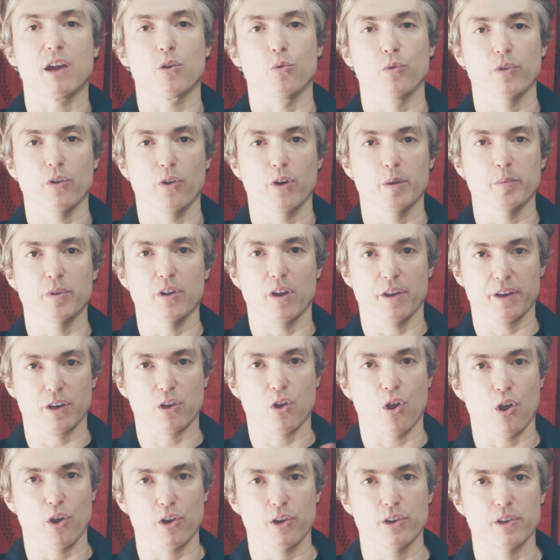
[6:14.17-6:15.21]
or armor on a
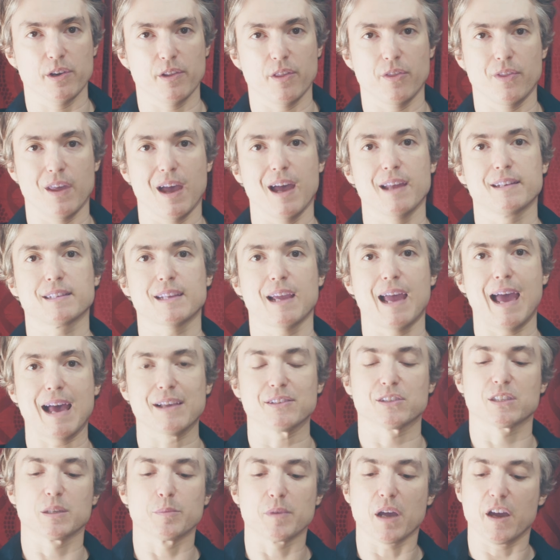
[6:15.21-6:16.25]
card that
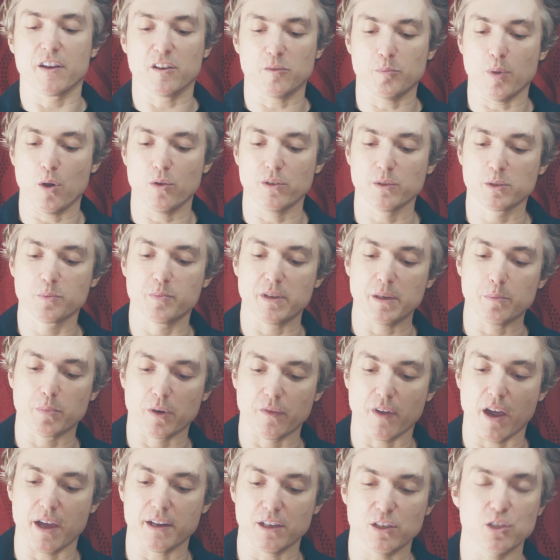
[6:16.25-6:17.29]
has some kind of bonus being
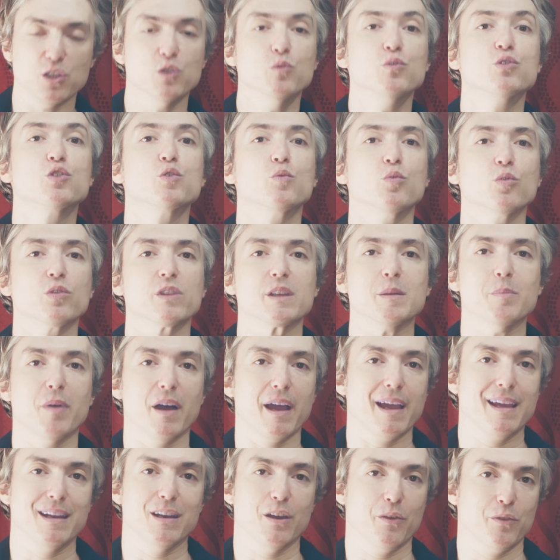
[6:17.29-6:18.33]
provided, usually
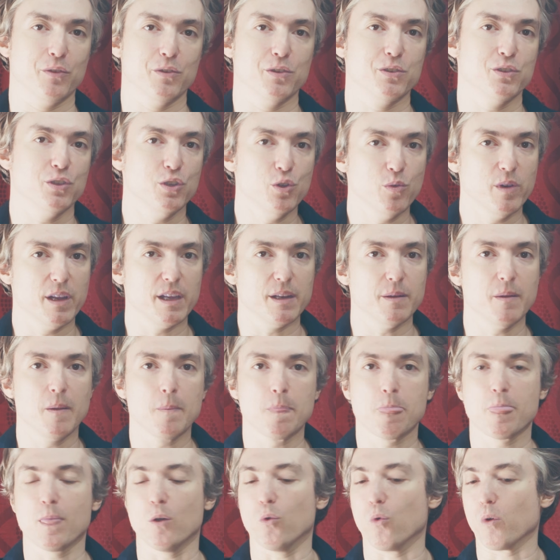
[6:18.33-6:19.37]
by another unit
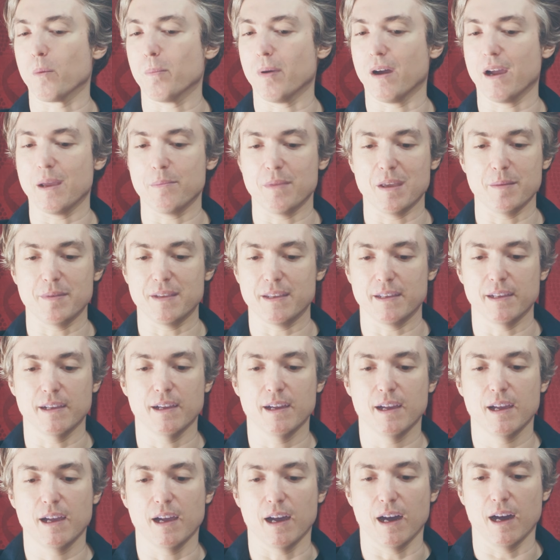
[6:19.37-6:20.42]
or by maybe
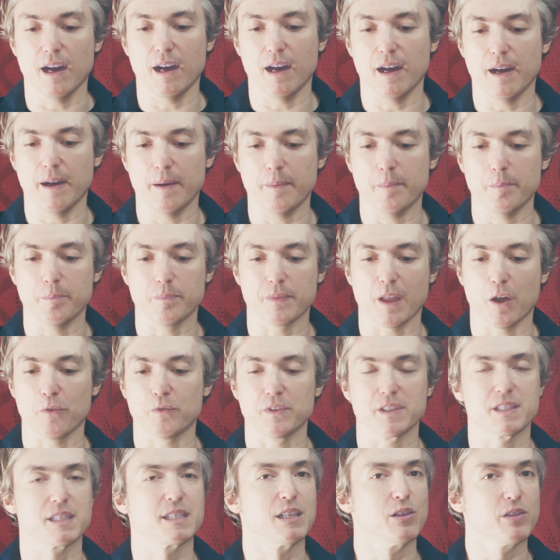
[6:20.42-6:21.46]
a
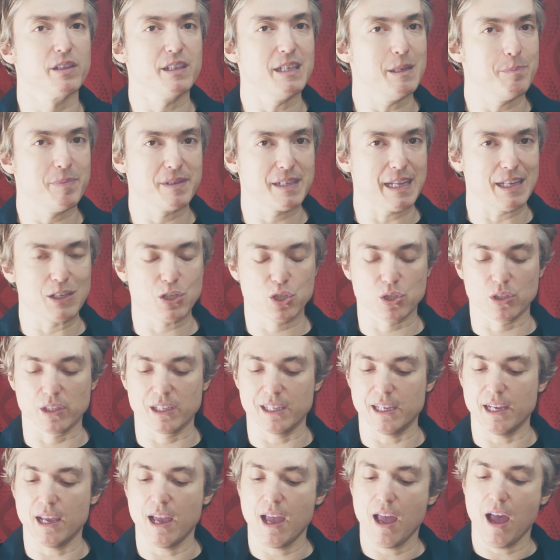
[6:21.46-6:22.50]
facility
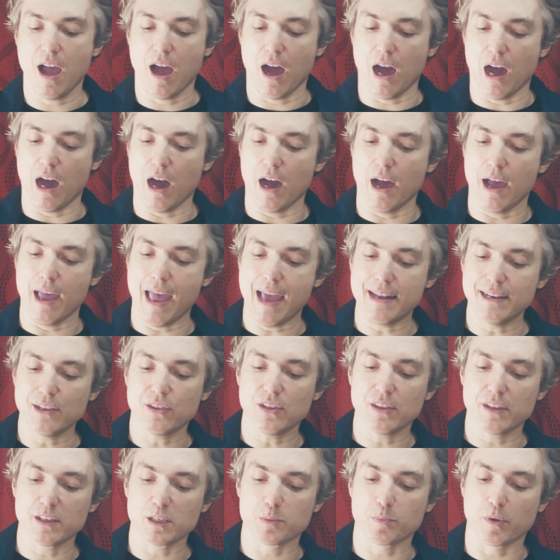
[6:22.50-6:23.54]
potentially.
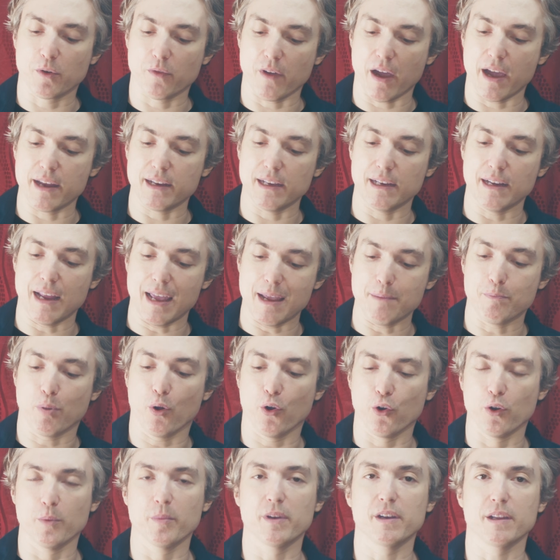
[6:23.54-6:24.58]
Anything that is providing a
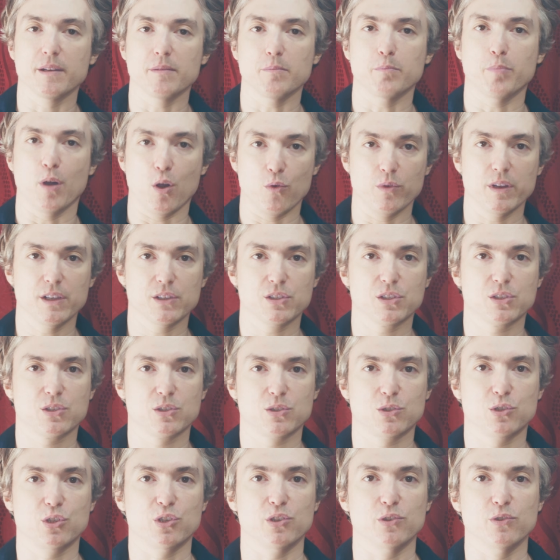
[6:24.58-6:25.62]
permanent bonus
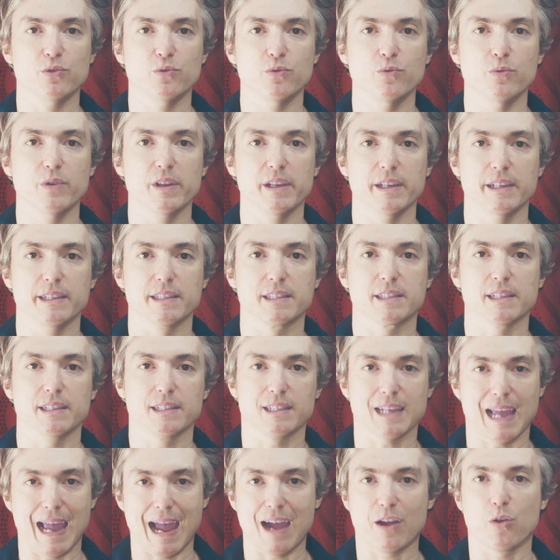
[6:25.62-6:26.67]
to its
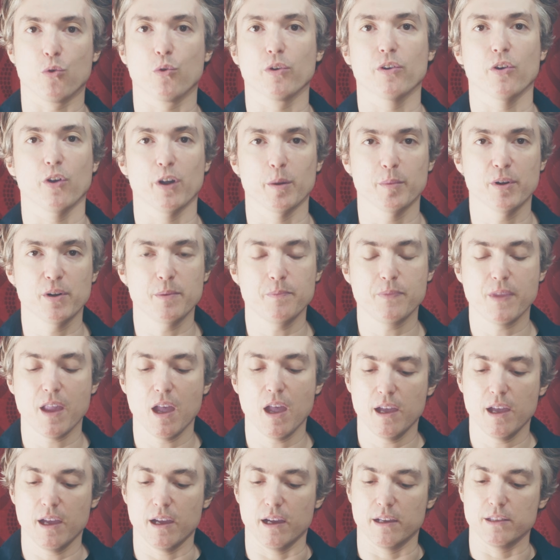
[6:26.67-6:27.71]
attack or armor,
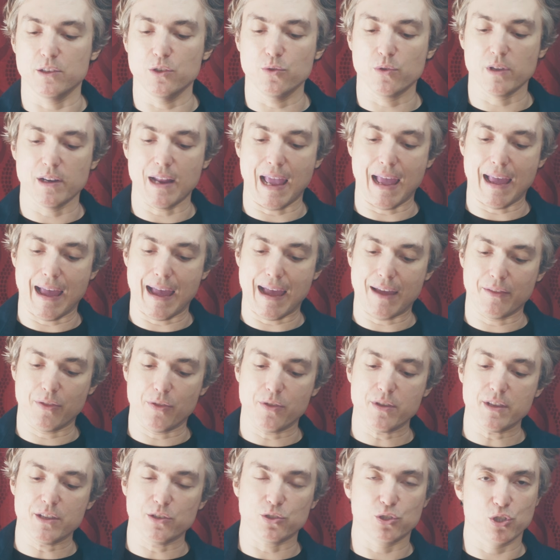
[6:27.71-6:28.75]
you can add
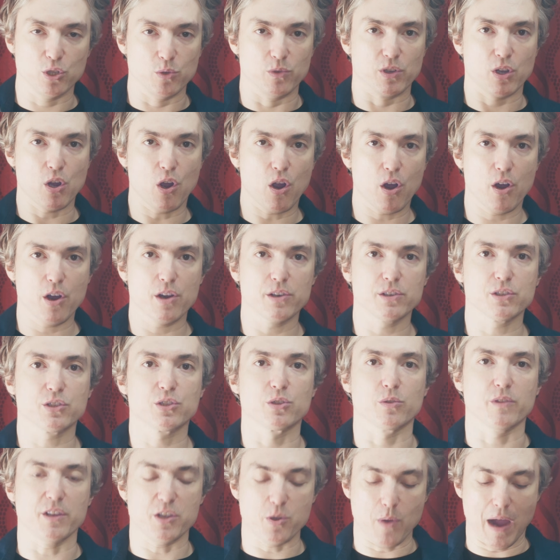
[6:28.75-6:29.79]
these to the card
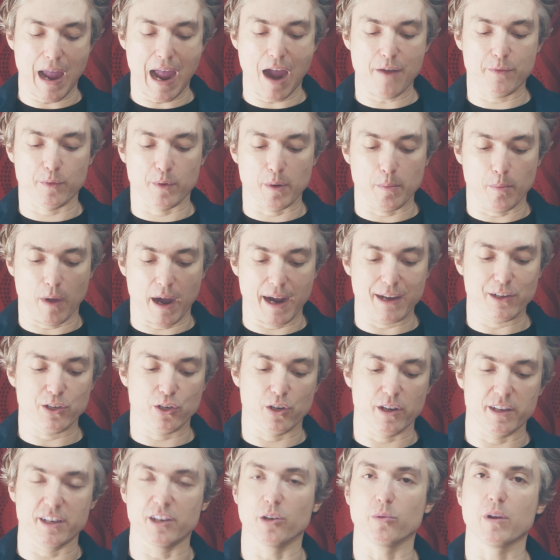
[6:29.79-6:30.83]
so that you have a reminder
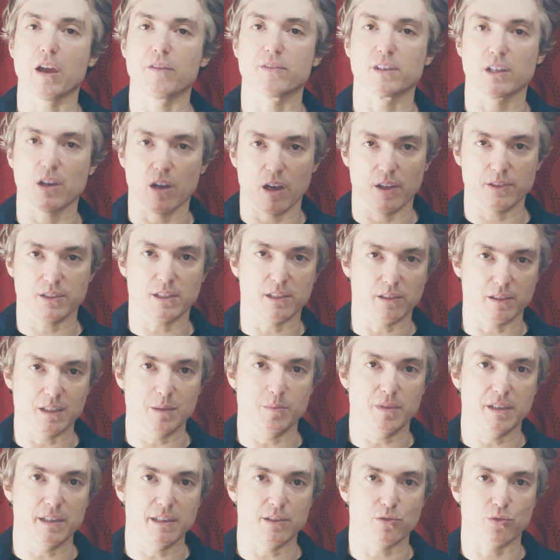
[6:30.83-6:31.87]
and you don't have to constantly
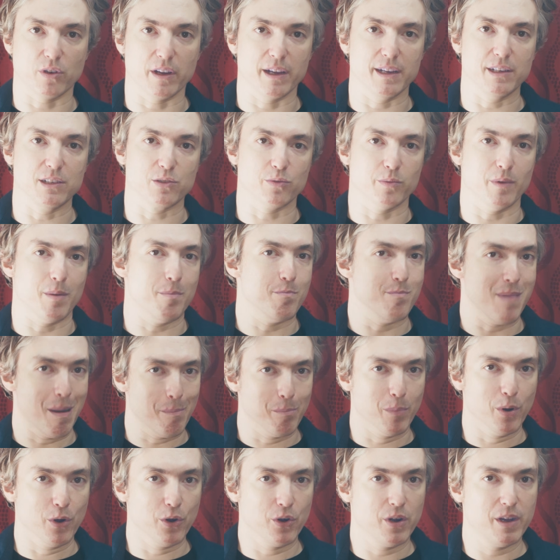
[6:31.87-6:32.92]
be trying to
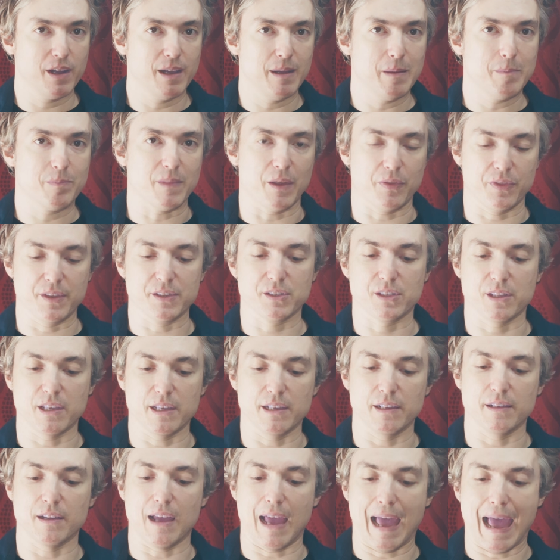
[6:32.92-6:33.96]
remember that this
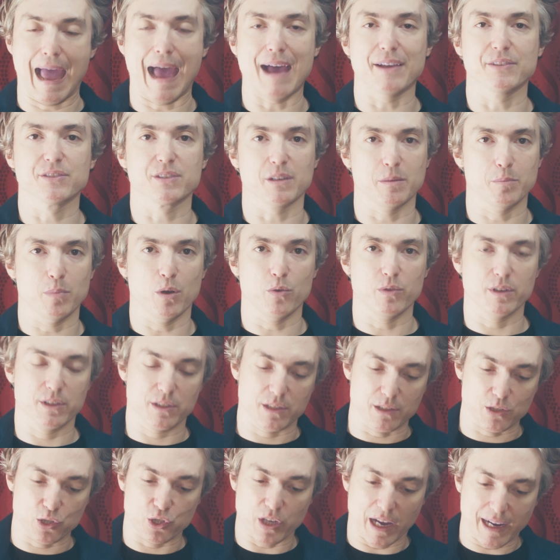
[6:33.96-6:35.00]
thing has a bonus
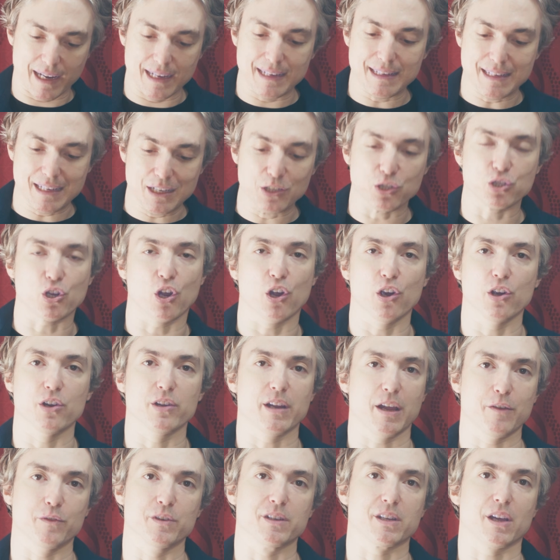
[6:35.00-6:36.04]
and checking each card
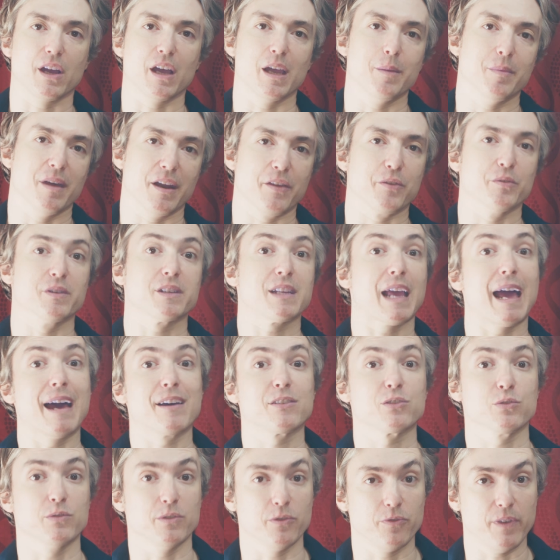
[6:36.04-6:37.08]
every time it either
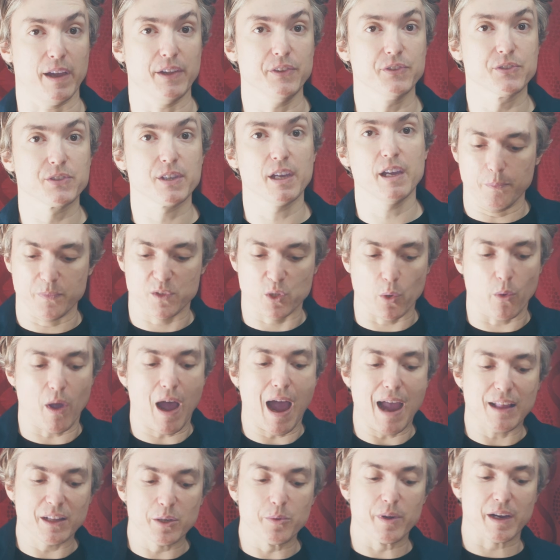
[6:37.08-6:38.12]
attacks or defends. So
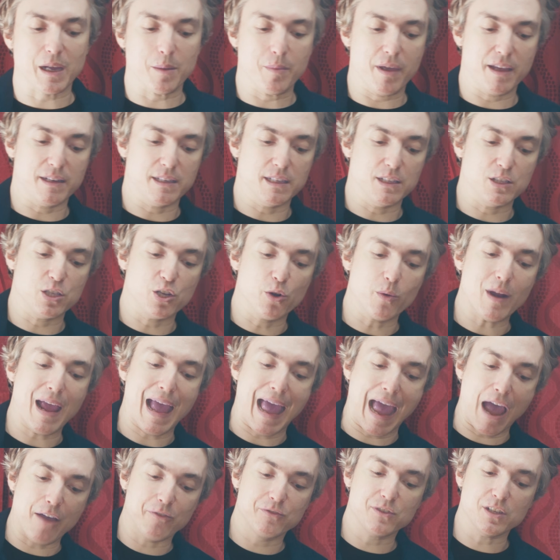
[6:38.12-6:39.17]
highly recommended. You don't
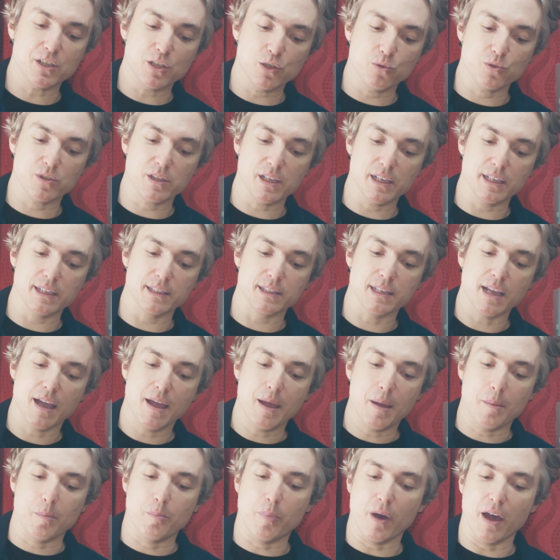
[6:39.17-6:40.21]
have to use these,
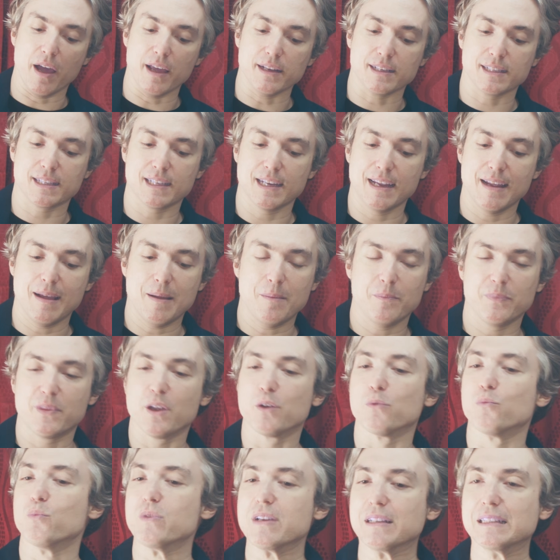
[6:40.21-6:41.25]
but
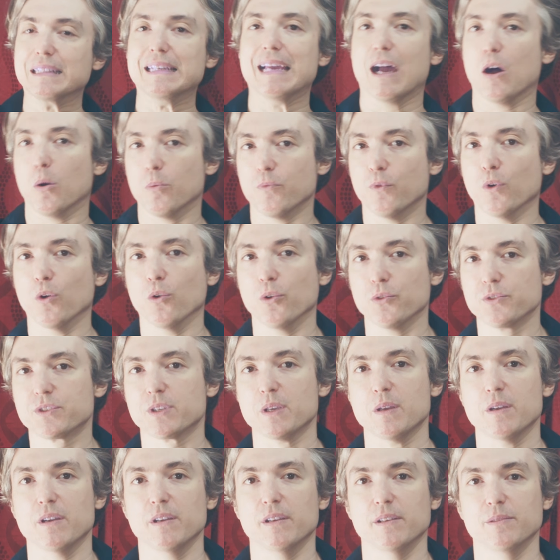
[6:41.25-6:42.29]
they're really helpful
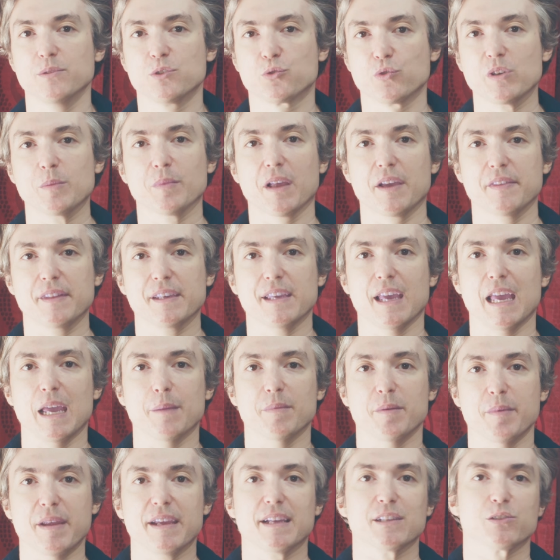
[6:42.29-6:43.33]
to streamline the game
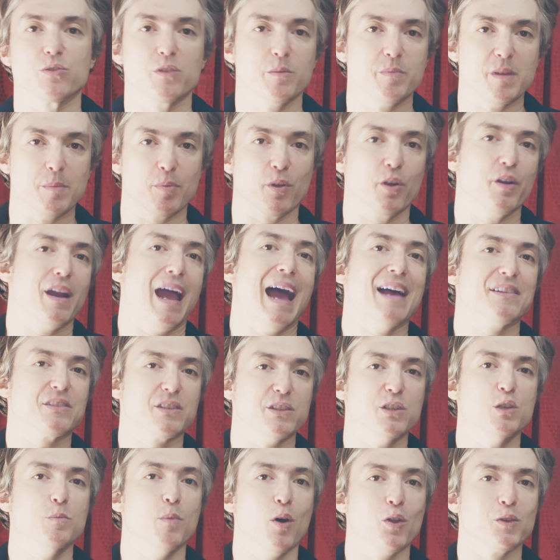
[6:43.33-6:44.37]
and make it so that people aren't
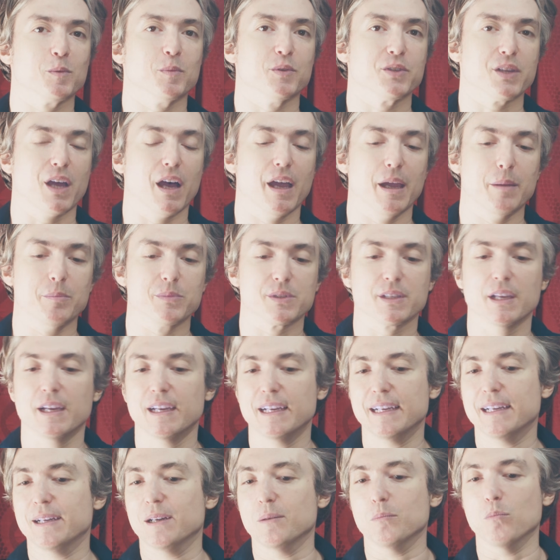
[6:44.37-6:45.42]
asking you multiple times,
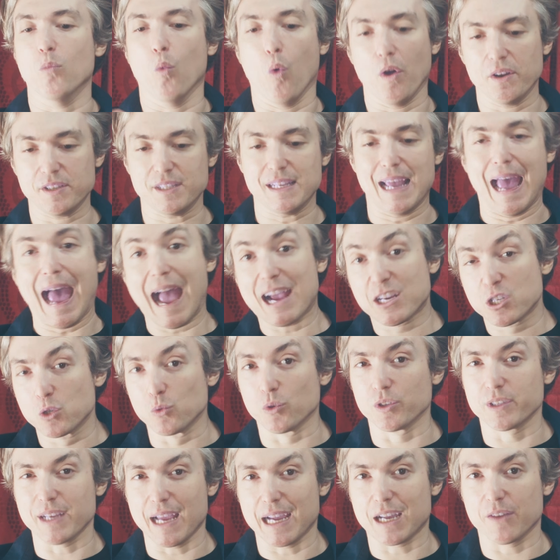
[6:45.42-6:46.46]
what is the
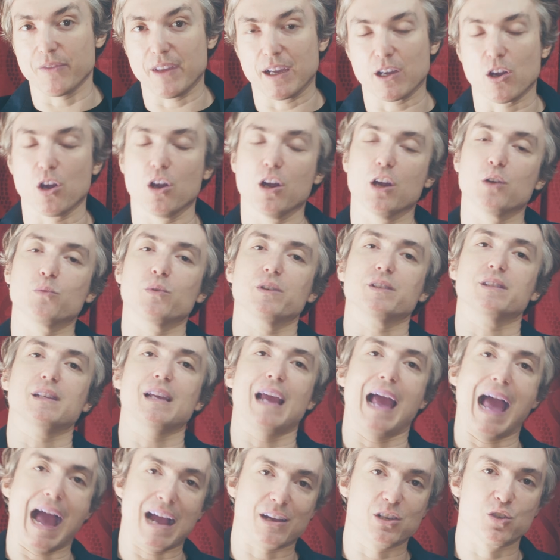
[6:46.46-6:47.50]
actual attack of that card? What is the
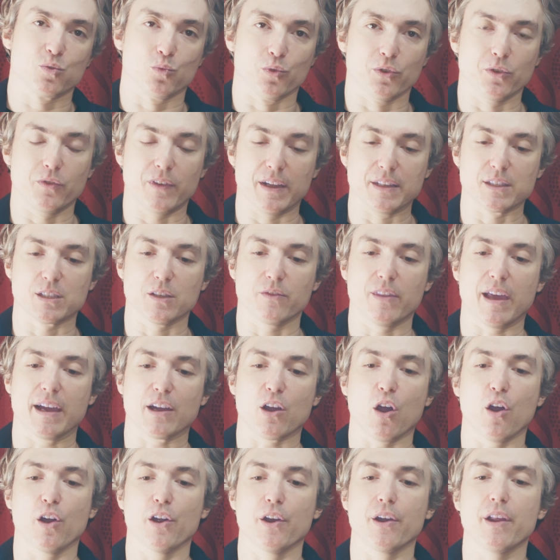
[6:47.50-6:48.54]
actual defense of that
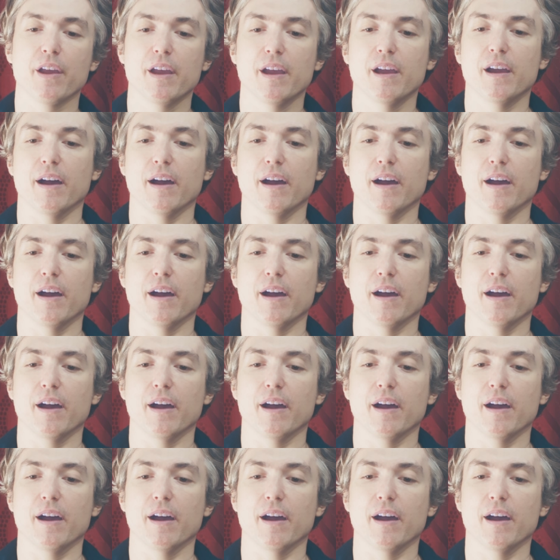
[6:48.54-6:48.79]
card?